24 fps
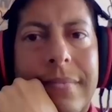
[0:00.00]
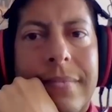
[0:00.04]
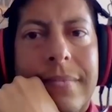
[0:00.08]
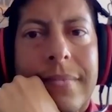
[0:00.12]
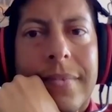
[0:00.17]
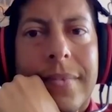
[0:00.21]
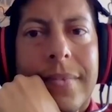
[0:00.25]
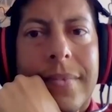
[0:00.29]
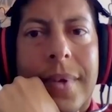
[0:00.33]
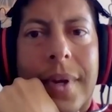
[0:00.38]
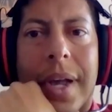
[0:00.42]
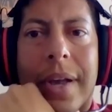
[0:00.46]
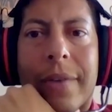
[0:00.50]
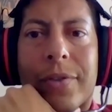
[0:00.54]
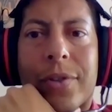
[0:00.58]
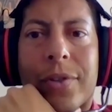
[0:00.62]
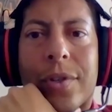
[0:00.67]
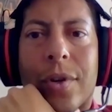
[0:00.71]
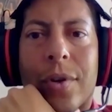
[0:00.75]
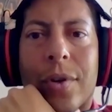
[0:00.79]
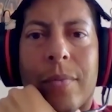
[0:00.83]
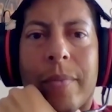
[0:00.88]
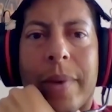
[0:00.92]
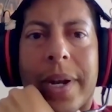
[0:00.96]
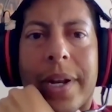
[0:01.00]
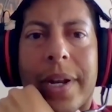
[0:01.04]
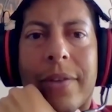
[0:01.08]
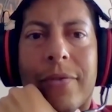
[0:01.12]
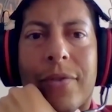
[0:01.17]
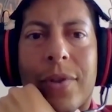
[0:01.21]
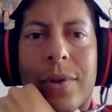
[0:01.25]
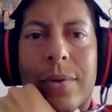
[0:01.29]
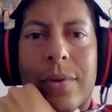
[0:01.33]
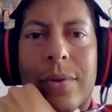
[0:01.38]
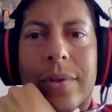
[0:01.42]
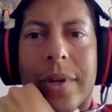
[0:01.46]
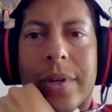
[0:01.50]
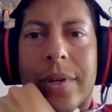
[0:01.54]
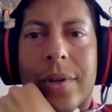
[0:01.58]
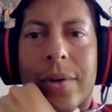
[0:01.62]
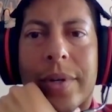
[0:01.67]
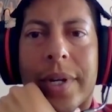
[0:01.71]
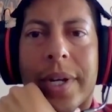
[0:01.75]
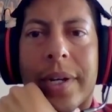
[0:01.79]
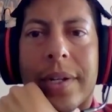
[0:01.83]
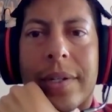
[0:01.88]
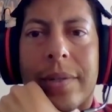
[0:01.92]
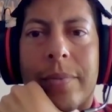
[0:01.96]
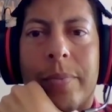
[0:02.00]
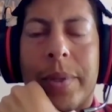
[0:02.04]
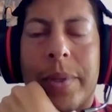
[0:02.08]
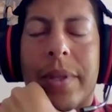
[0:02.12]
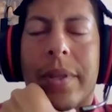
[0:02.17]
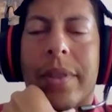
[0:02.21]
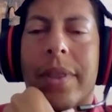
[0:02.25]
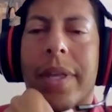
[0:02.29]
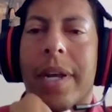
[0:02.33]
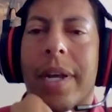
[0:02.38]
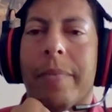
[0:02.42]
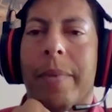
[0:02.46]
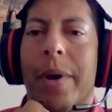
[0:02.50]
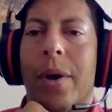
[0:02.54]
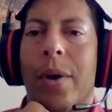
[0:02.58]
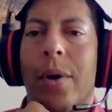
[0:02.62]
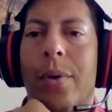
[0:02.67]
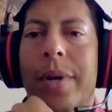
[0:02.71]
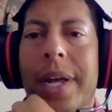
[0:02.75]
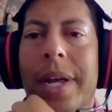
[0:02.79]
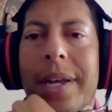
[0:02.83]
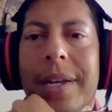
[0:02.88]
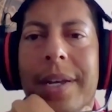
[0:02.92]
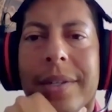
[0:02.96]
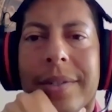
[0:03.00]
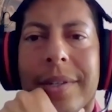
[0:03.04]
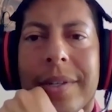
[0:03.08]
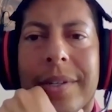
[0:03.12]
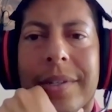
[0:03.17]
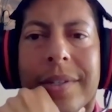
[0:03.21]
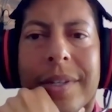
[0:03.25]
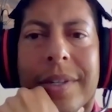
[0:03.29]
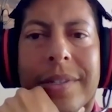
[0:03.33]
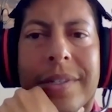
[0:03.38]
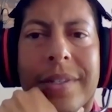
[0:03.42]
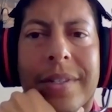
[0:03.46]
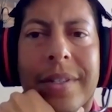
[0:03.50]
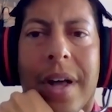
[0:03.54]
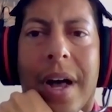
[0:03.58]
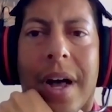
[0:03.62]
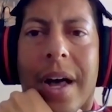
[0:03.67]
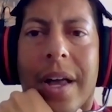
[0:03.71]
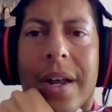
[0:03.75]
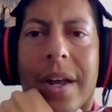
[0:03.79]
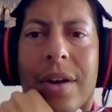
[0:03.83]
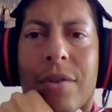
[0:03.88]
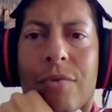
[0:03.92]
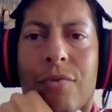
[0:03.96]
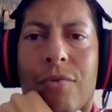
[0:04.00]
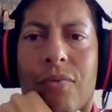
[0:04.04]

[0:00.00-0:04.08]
And I have so many views on O-days, but the thing about O-days is it's not a